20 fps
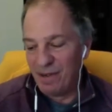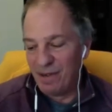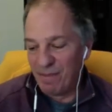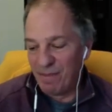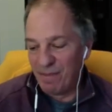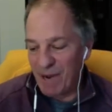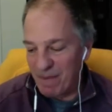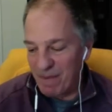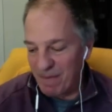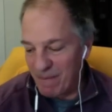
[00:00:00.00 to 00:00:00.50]

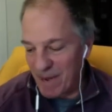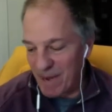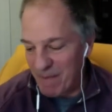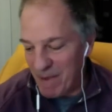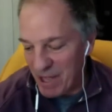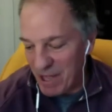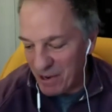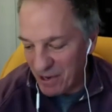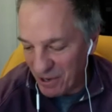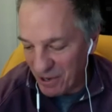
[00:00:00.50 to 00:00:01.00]
my
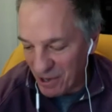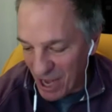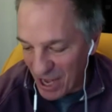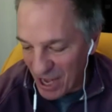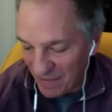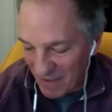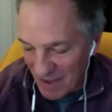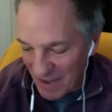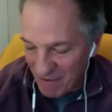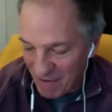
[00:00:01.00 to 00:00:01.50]

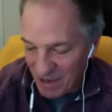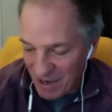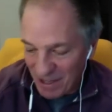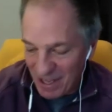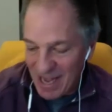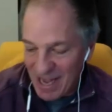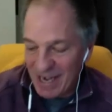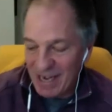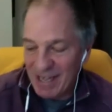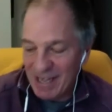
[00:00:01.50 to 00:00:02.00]
mother-in-law's favorite
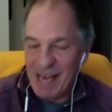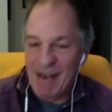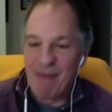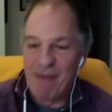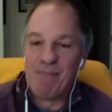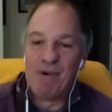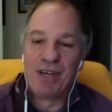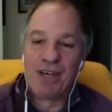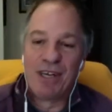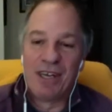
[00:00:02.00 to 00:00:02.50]
line in that
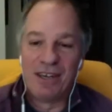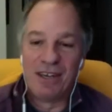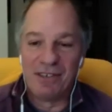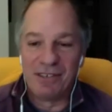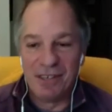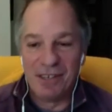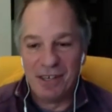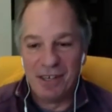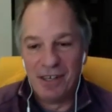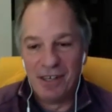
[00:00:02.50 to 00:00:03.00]
book is,
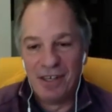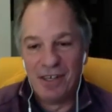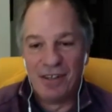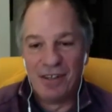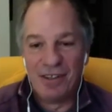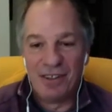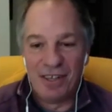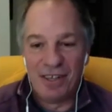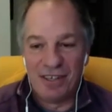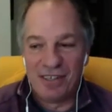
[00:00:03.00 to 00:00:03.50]

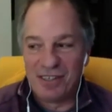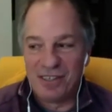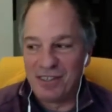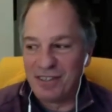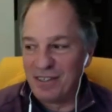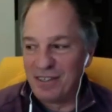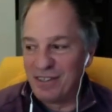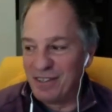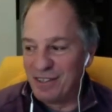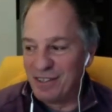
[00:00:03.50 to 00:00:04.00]
this
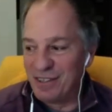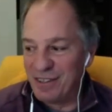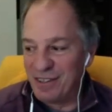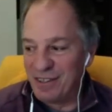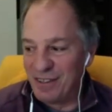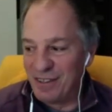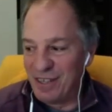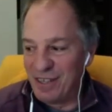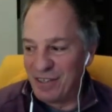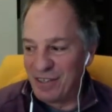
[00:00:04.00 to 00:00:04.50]

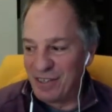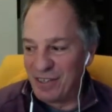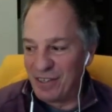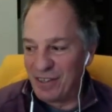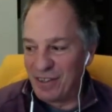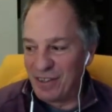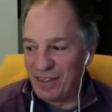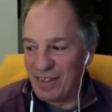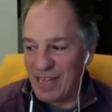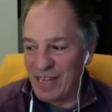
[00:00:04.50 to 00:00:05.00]

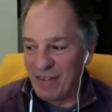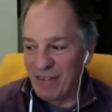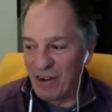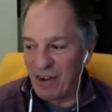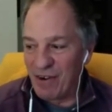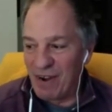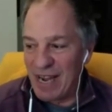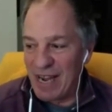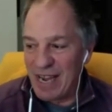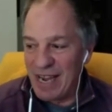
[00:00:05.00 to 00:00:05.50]
has a
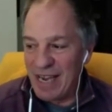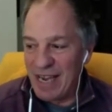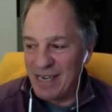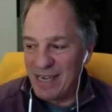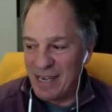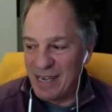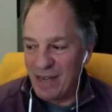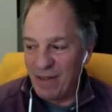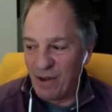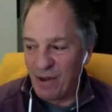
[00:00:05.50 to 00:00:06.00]
great
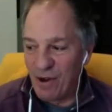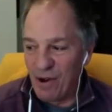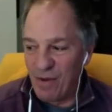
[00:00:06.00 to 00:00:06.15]
18th hole,